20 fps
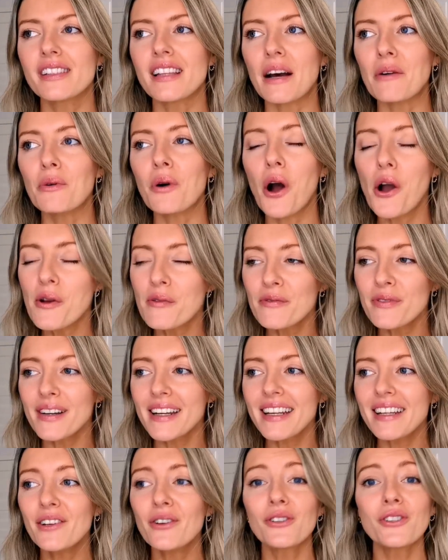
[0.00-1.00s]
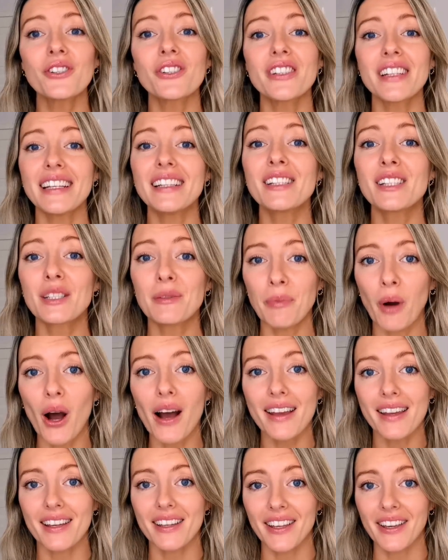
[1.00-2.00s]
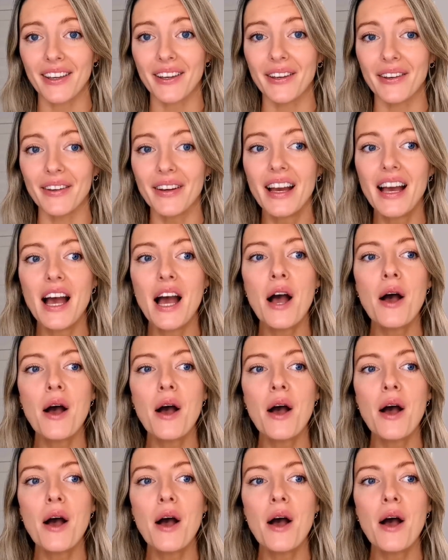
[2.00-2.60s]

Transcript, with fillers: that will hopefully not just inspire you,